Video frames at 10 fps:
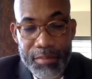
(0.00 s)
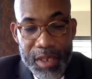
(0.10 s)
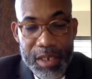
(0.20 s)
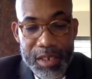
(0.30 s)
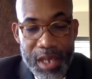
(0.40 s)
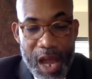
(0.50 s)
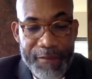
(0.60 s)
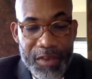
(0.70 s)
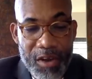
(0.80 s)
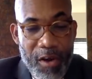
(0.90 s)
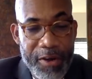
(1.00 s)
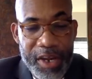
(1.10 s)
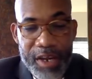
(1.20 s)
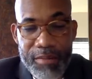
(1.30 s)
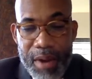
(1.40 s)
Because after
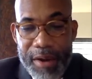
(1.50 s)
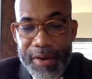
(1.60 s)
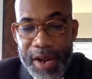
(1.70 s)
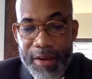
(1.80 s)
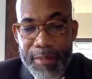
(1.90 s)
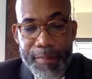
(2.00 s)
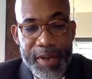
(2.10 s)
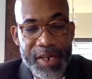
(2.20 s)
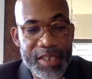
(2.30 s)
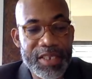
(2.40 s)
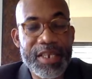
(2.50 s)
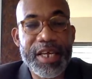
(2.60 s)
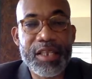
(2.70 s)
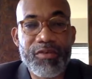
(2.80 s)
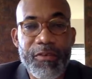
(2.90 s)
Hurricane Maria, I remember an
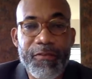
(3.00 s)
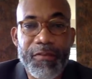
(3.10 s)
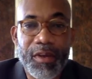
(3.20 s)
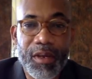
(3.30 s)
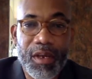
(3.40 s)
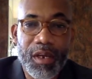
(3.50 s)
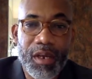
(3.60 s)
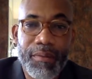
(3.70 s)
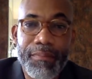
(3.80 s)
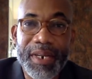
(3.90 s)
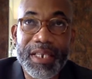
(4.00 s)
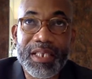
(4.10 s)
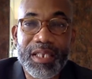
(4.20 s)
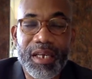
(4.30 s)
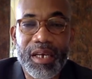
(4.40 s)
incident
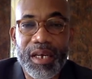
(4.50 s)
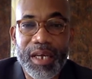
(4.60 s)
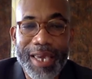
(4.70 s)
with Dr.